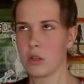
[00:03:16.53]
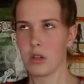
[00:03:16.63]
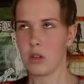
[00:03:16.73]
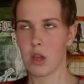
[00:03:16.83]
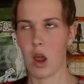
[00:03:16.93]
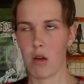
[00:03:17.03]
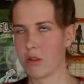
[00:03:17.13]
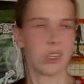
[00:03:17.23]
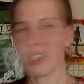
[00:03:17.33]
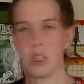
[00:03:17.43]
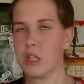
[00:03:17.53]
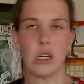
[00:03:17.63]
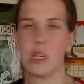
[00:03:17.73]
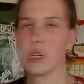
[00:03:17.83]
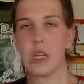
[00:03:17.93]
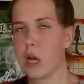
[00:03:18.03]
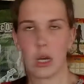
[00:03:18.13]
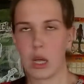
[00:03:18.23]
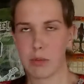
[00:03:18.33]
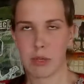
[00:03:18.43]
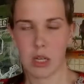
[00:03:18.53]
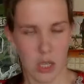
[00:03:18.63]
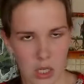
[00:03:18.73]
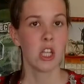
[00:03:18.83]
No. Not happening.